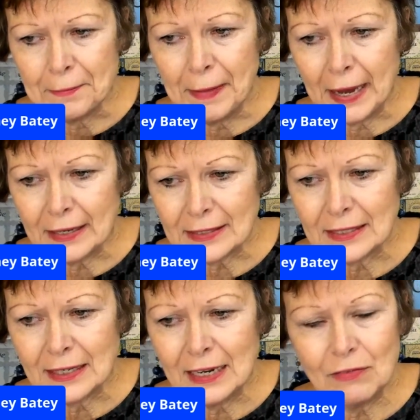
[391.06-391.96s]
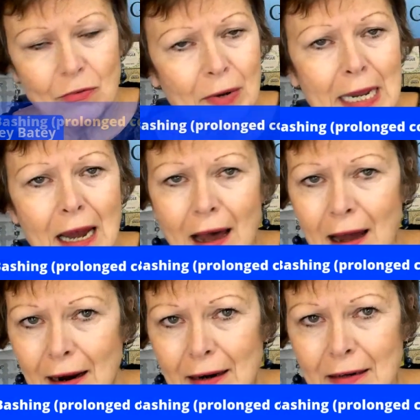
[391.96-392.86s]
but if we
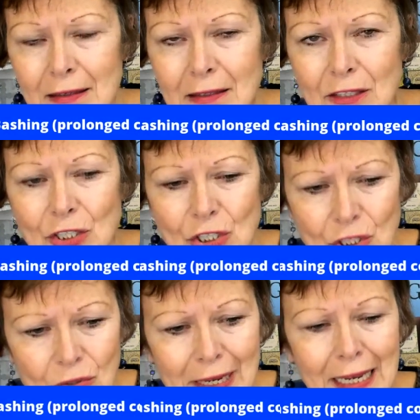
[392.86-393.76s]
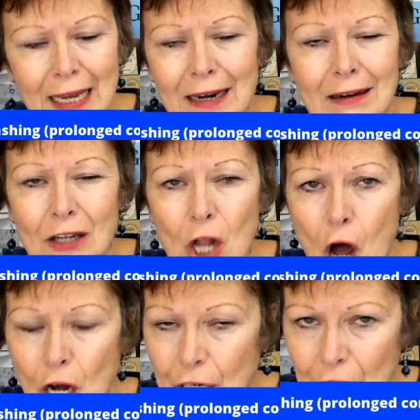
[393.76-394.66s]
are doing it
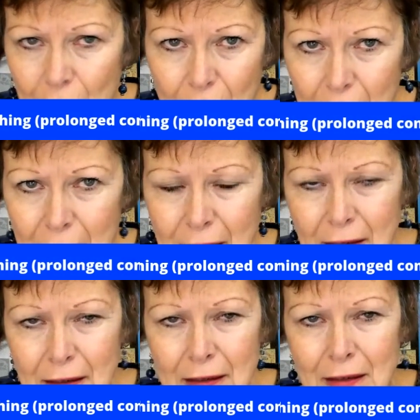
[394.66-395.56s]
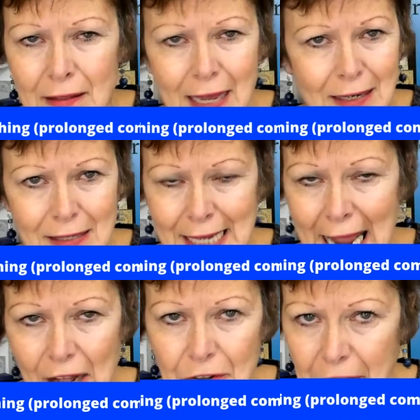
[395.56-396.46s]
longer than is
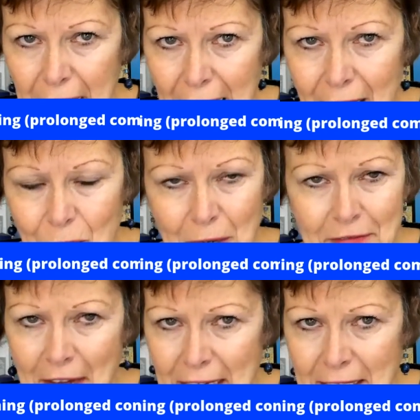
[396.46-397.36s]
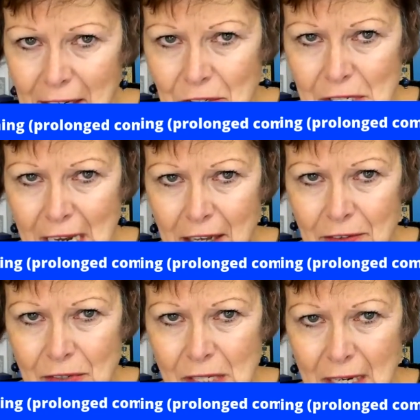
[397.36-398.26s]
healthy and we find
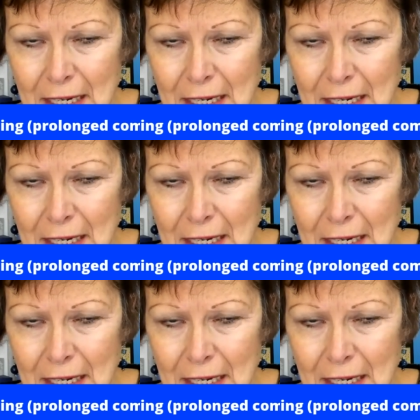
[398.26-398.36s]
ourselves,